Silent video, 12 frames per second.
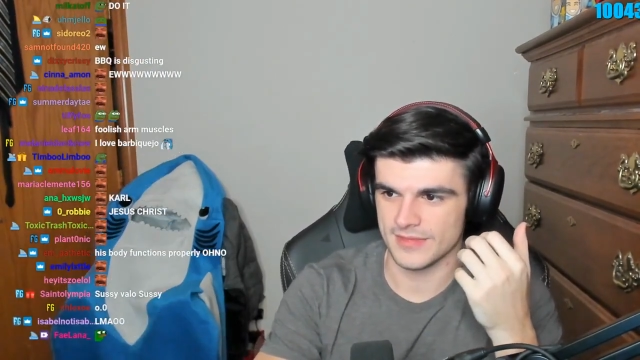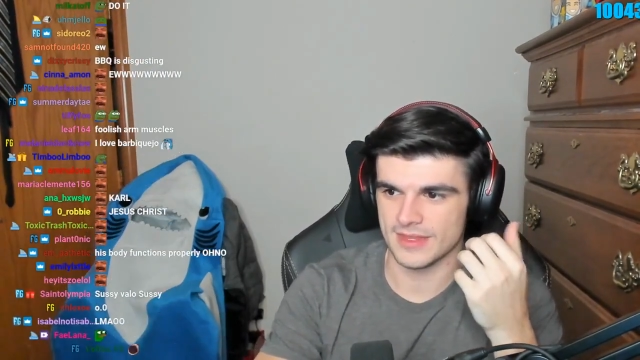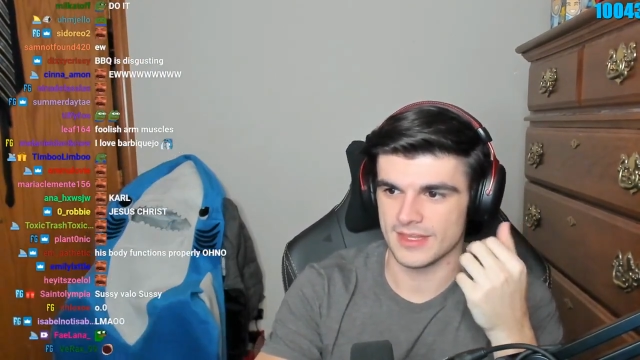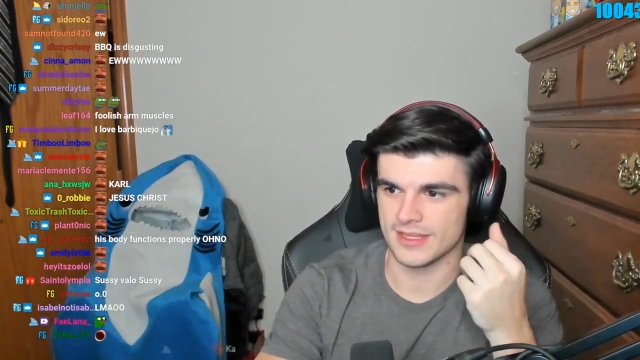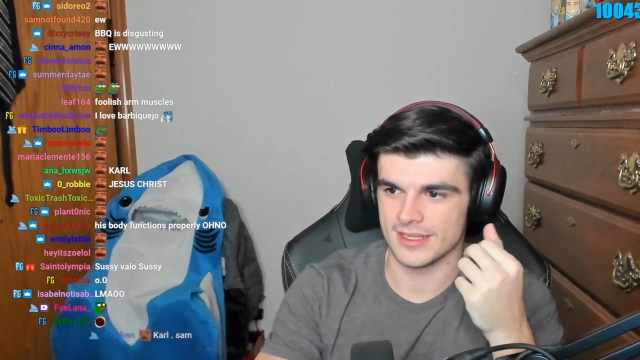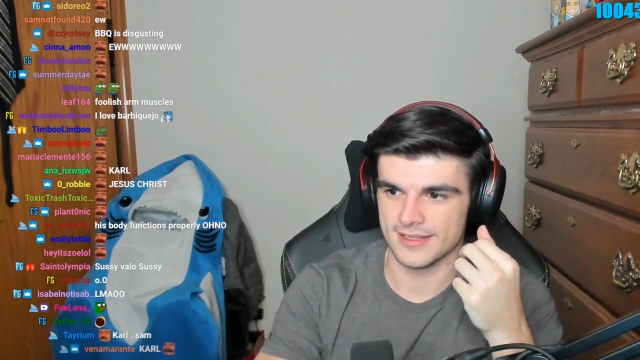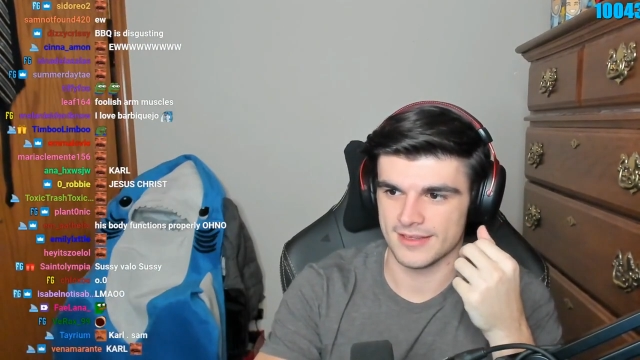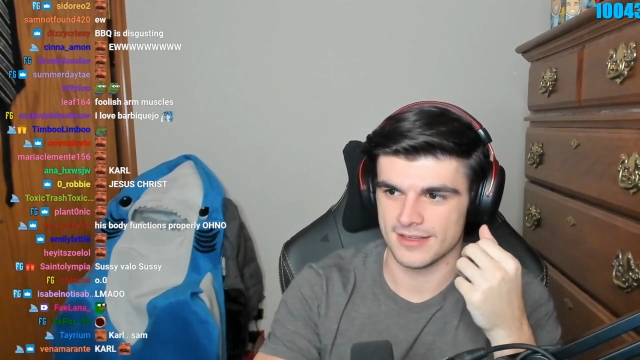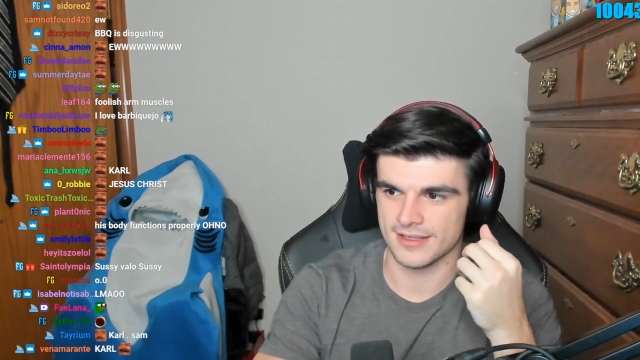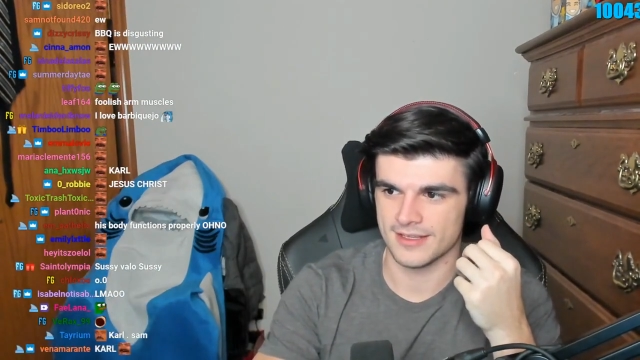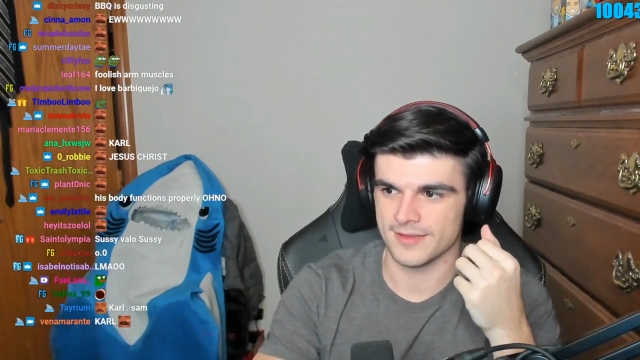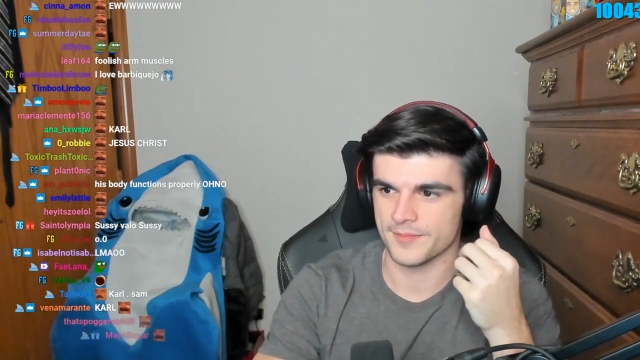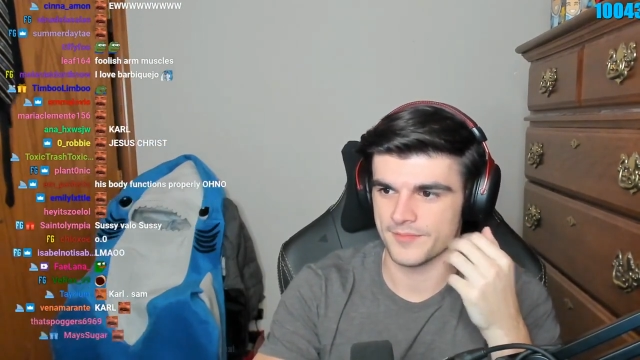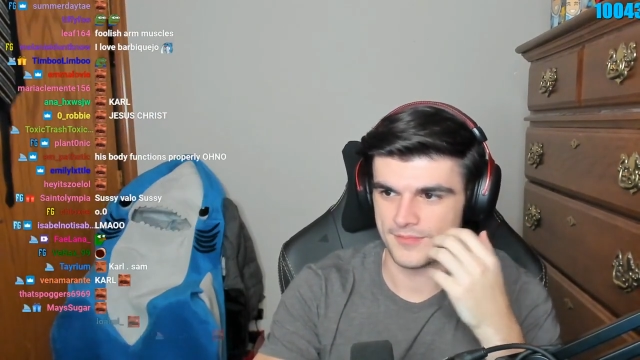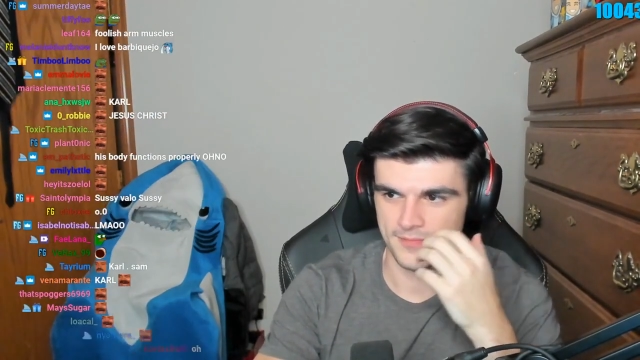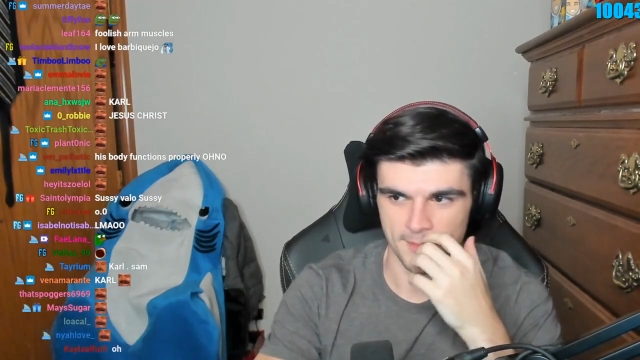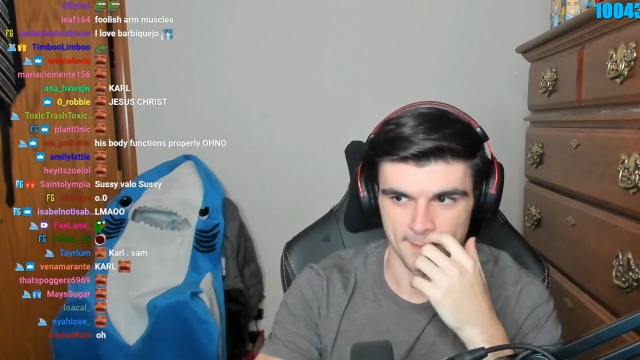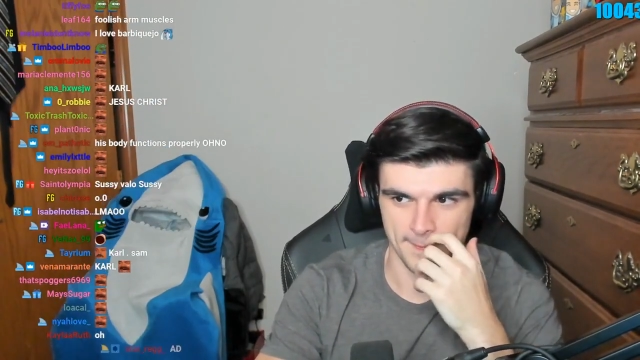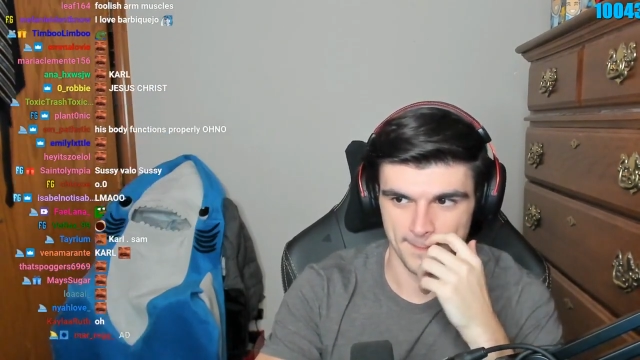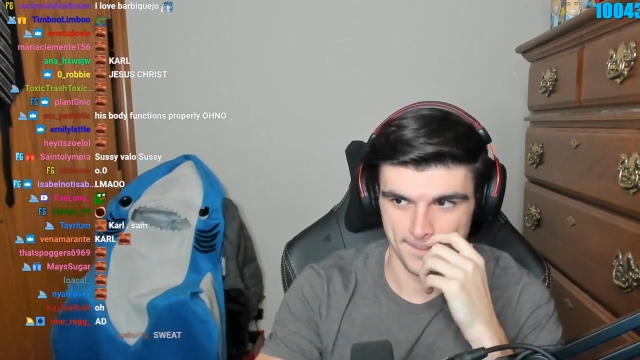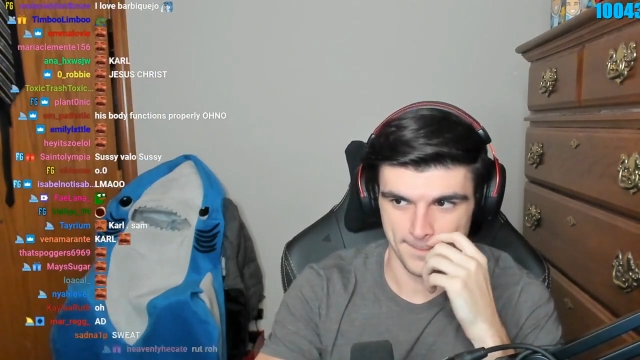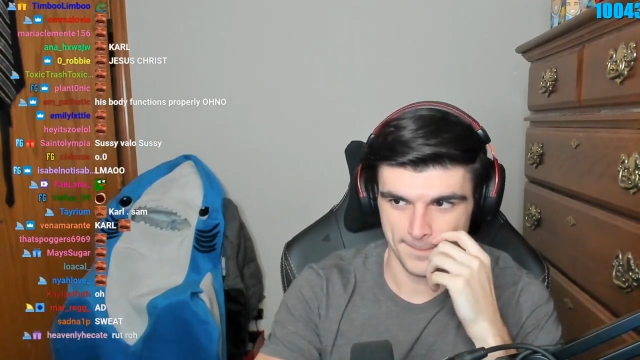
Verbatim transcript: Yeah, this Rise